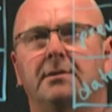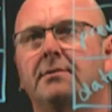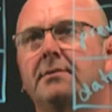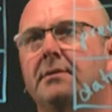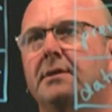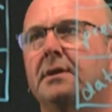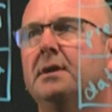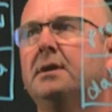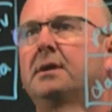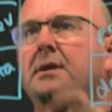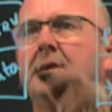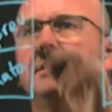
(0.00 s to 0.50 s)

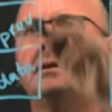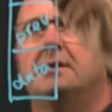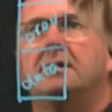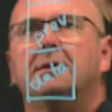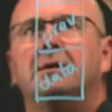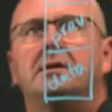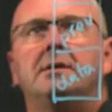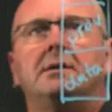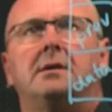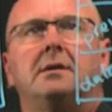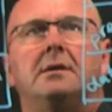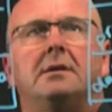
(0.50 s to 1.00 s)
Okay,
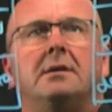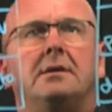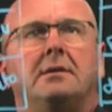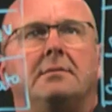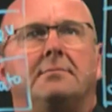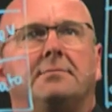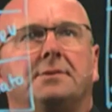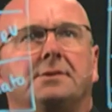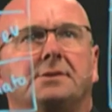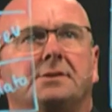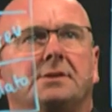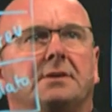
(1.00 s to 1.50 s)

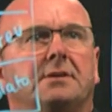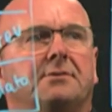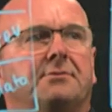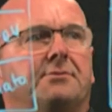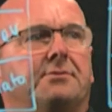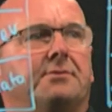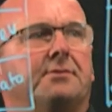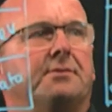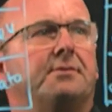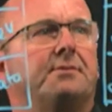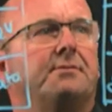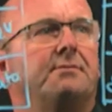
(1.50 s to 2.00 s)
just going to draw
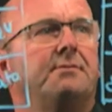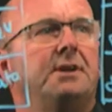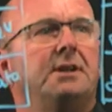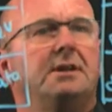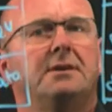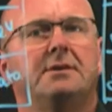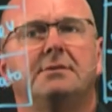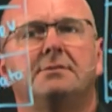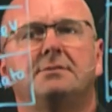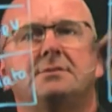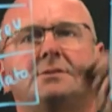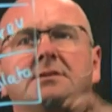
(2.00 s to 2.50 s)
three
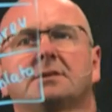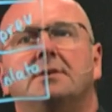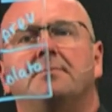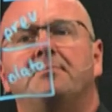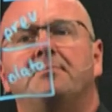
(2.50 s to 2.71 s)
nodes.